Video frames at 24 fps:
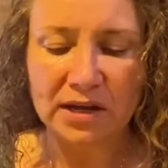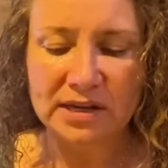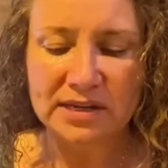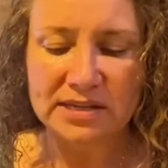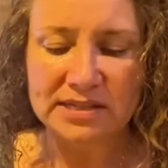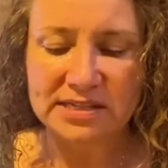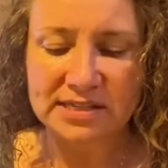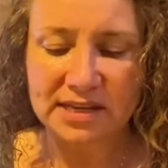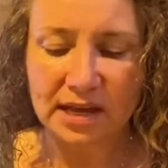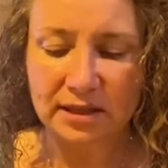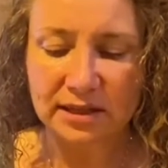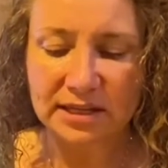
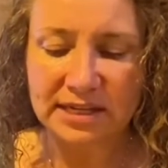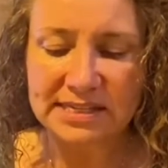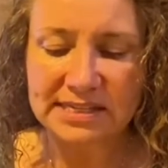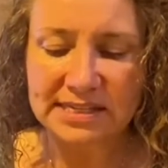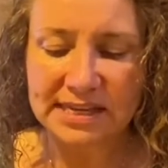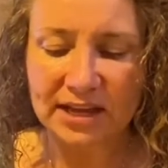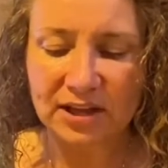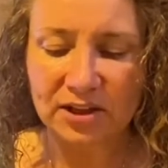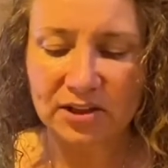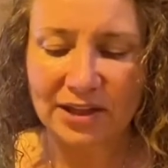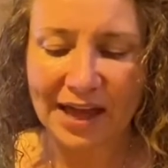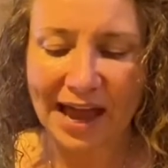Sully's
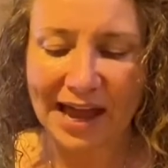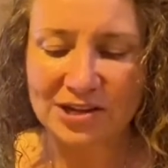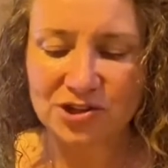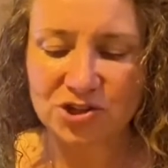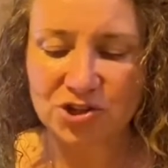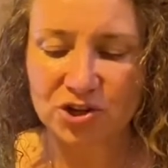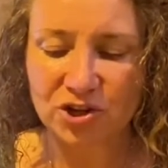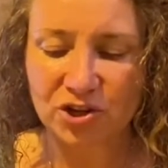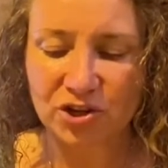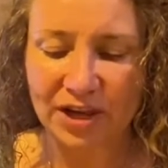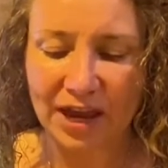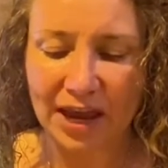Hill
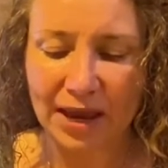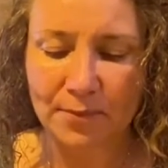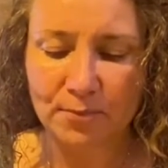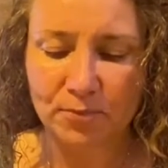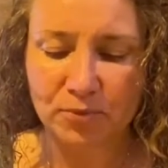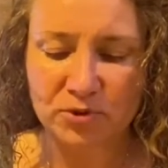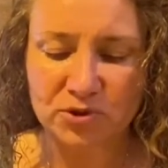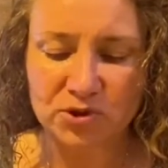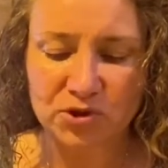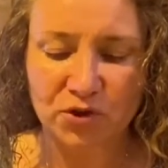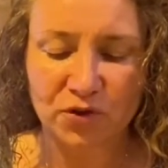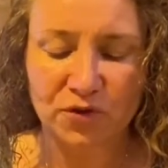National Game
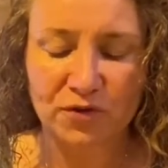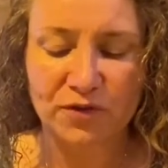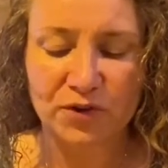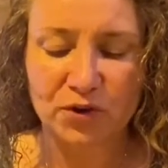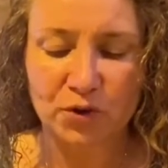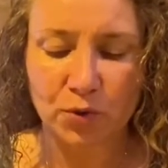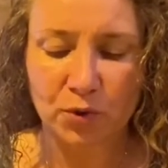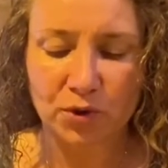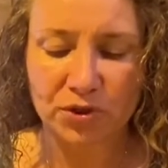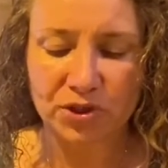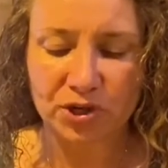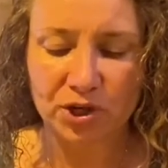Preserve in
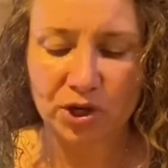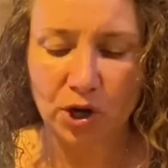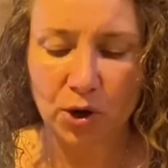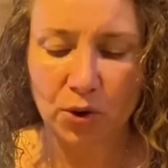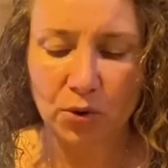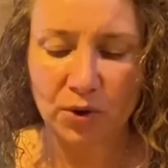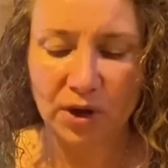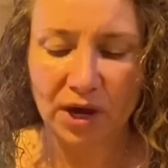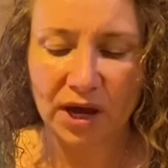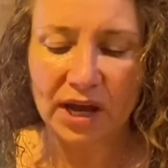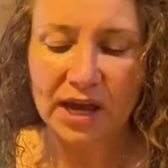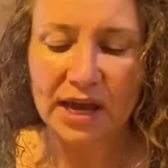North
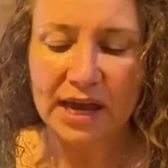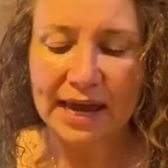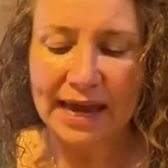Dakota,